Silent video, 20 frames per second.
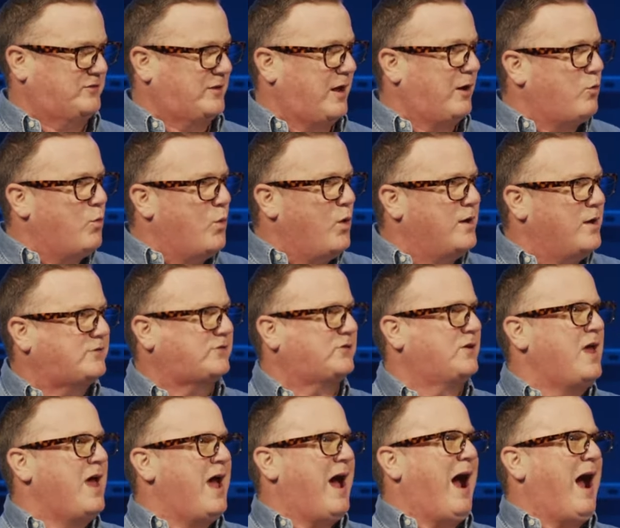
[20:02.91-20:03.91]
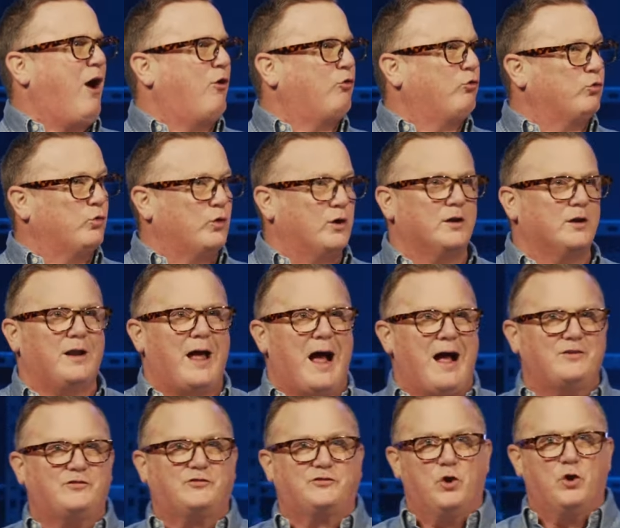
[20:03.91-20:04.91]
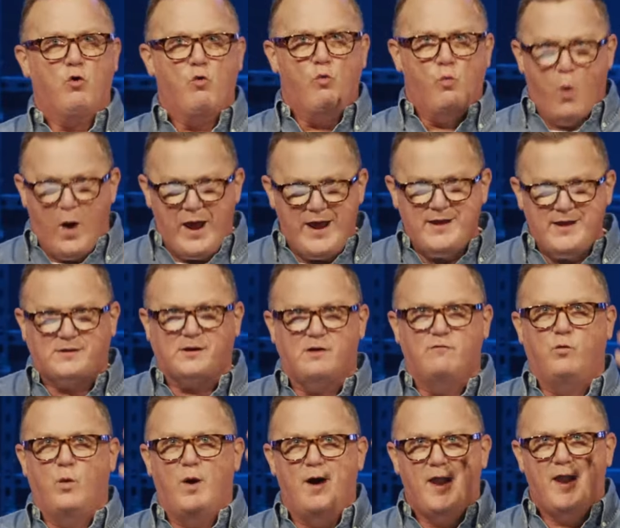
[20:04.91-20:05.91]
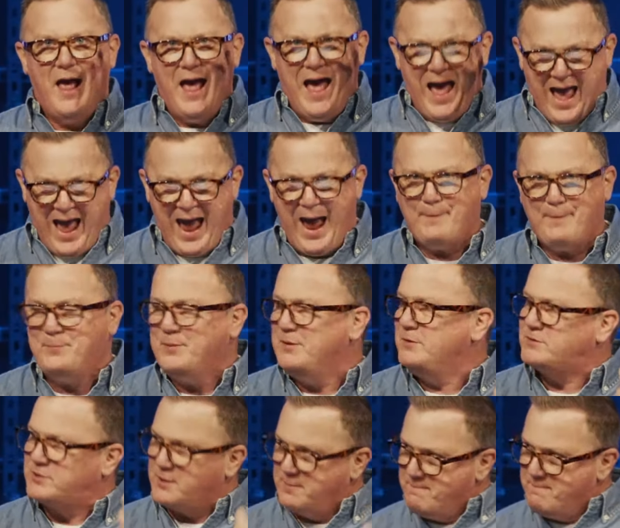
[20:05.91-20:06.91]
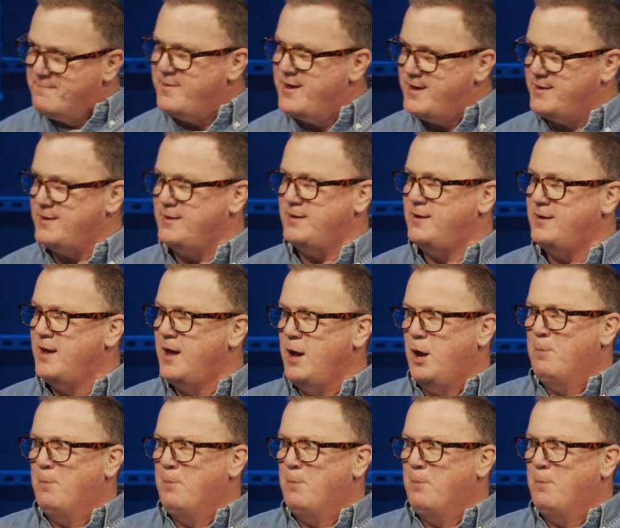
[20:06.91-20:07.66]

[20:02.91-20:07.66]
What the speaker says: Like once I realized the weight of what happened to me,